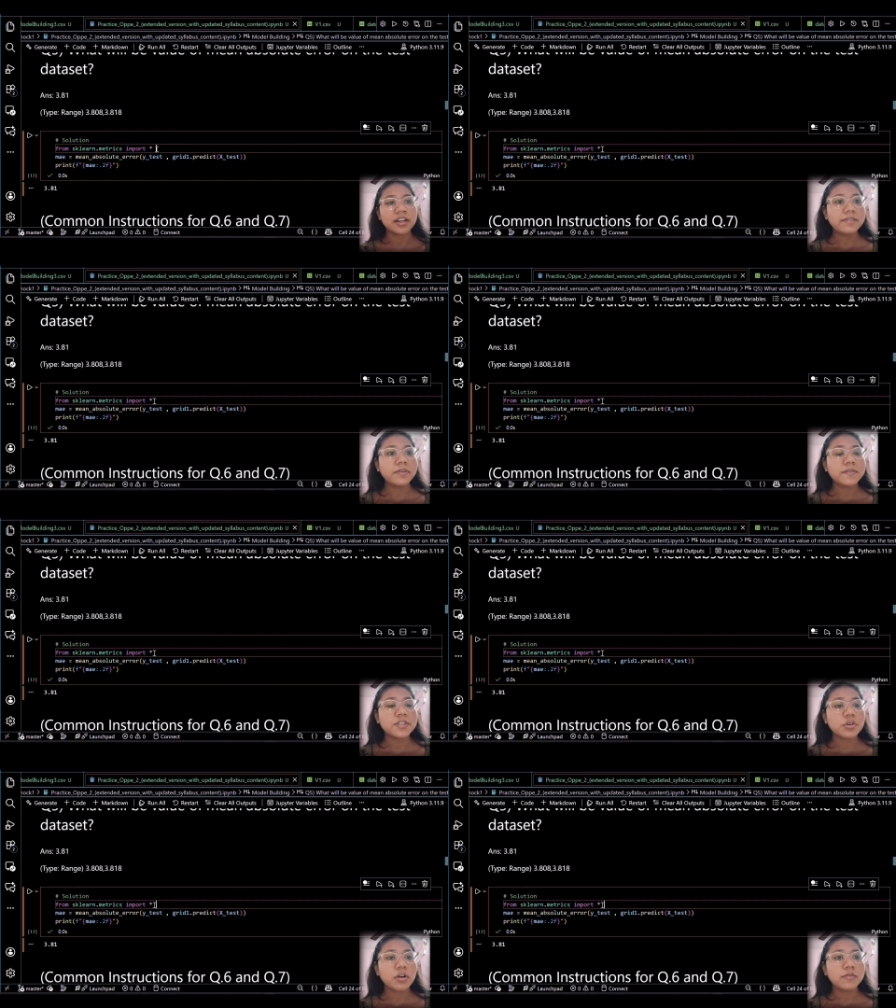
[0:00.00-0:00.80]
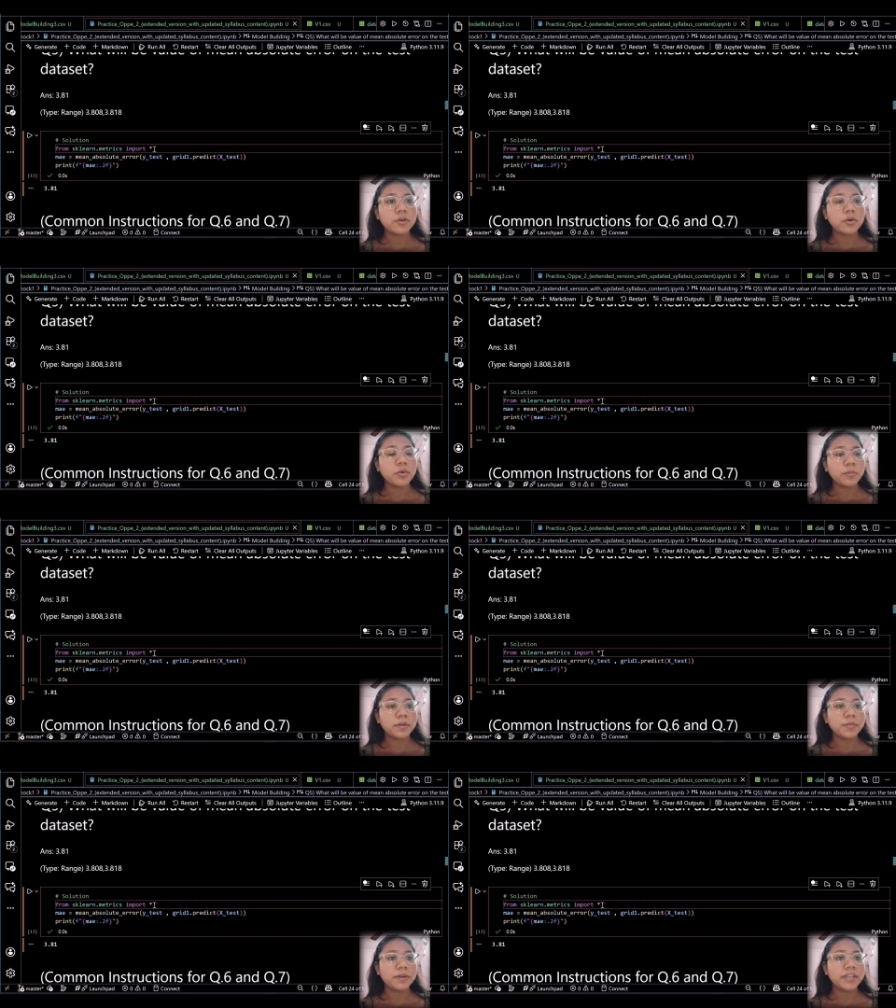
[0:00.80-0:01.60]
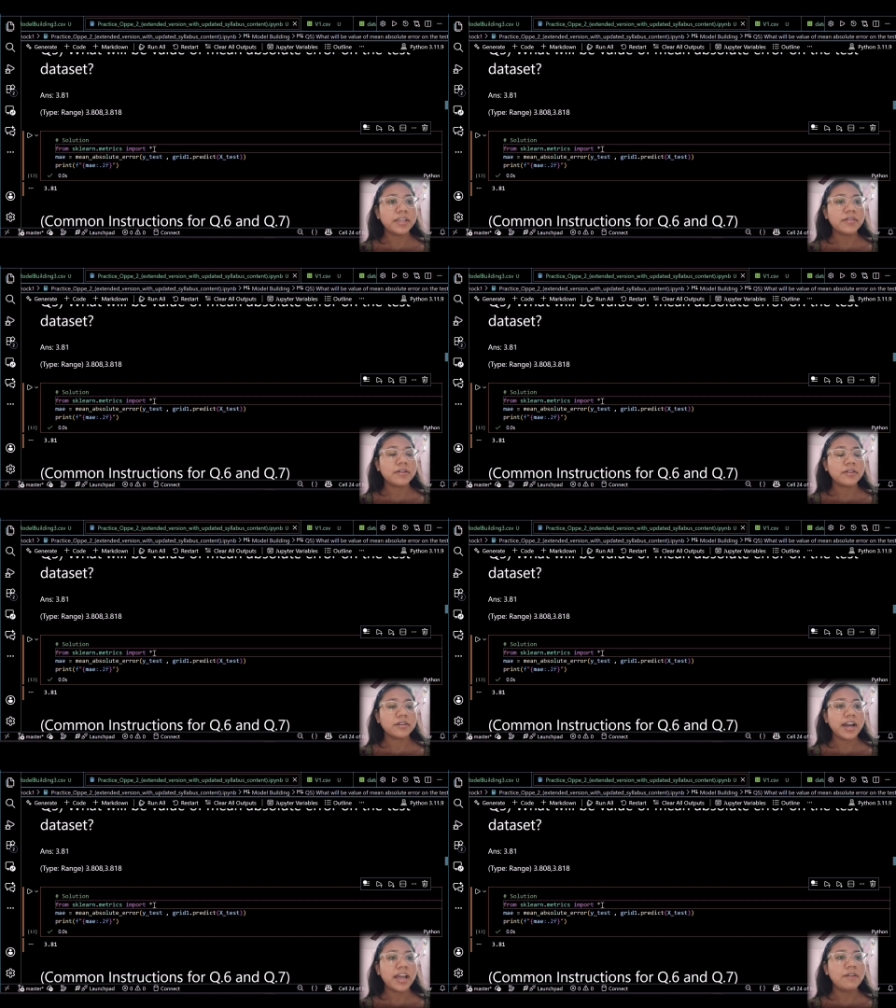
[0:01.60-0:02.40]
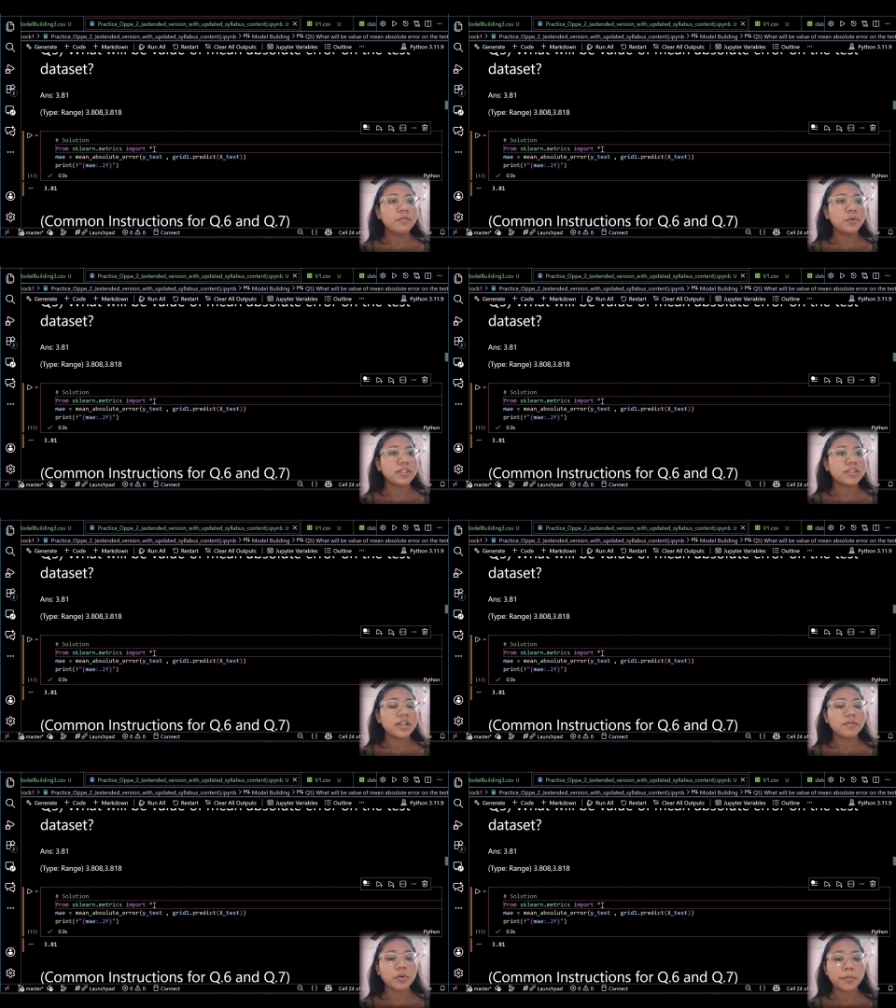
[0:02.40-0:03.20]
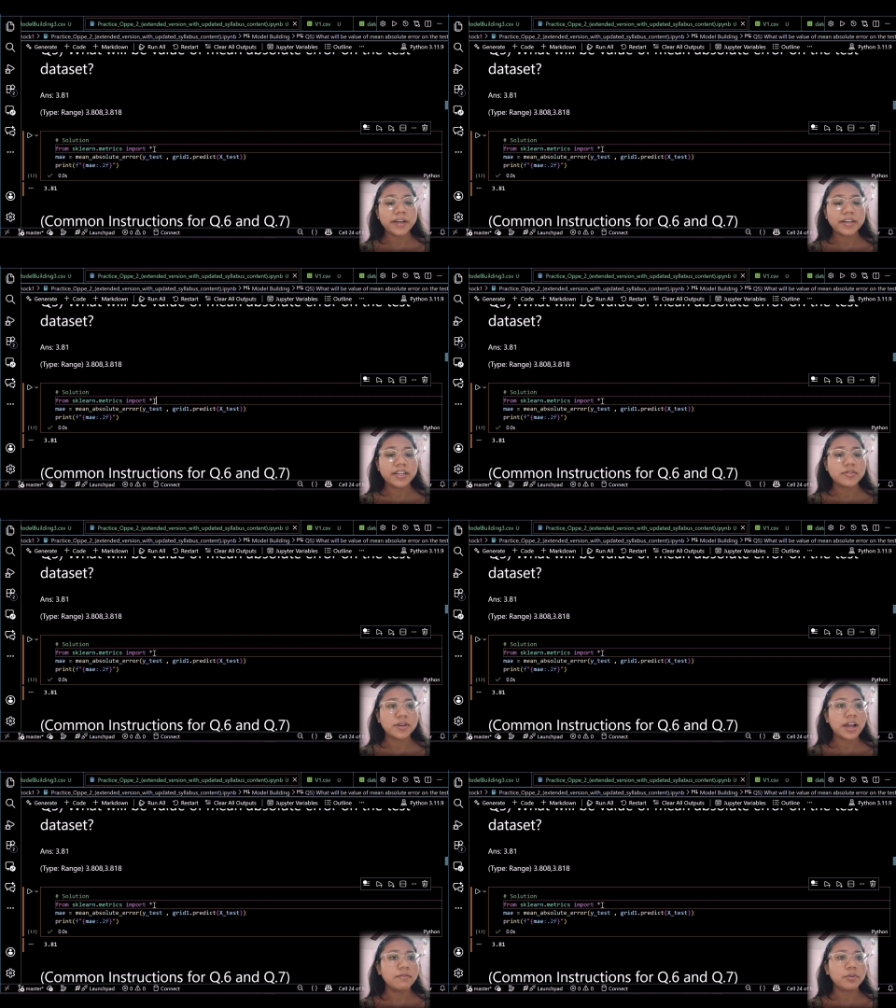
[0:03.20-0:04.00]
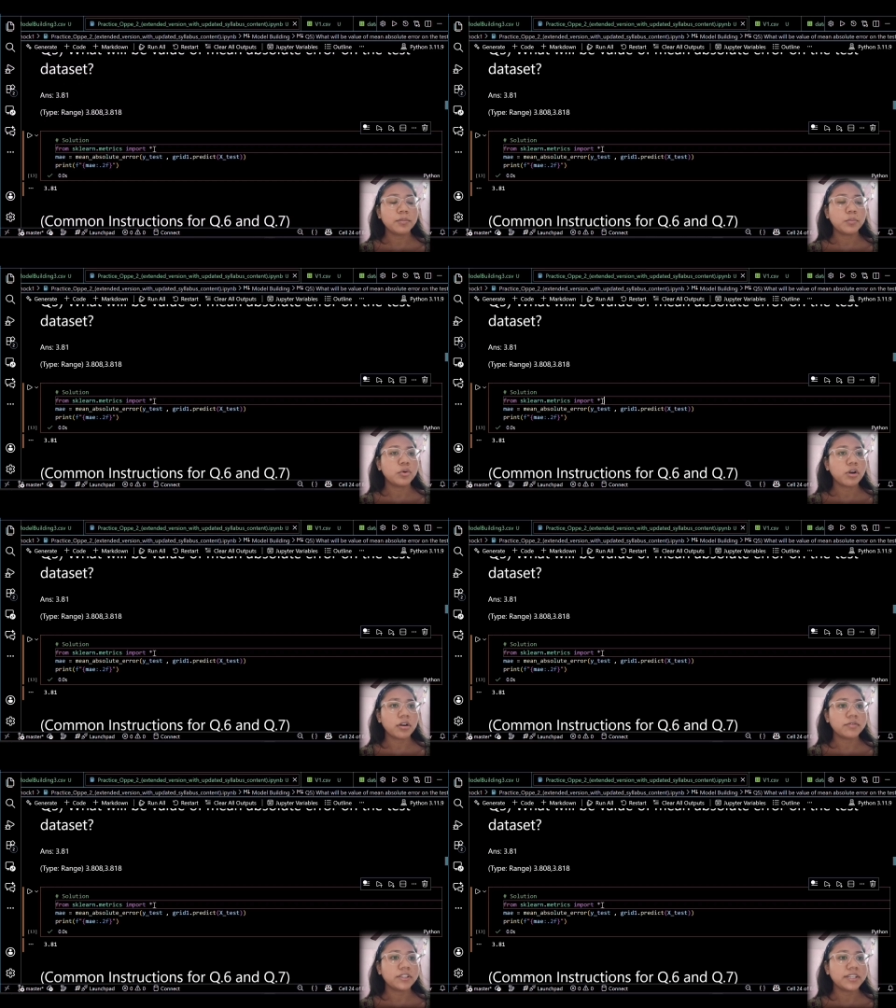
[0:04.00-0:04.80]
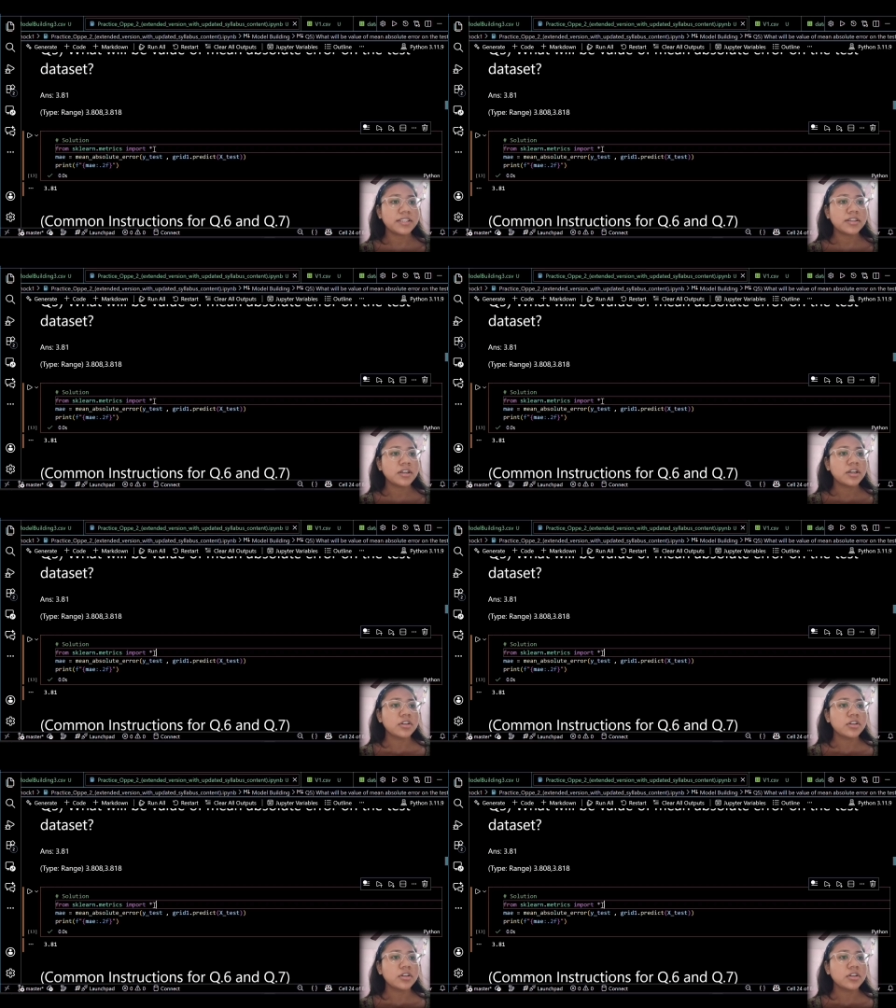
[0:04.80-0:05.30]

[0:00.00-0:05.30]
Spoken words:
While we will solve for OPP, I have noticed that from metrics we have to import a lot of things.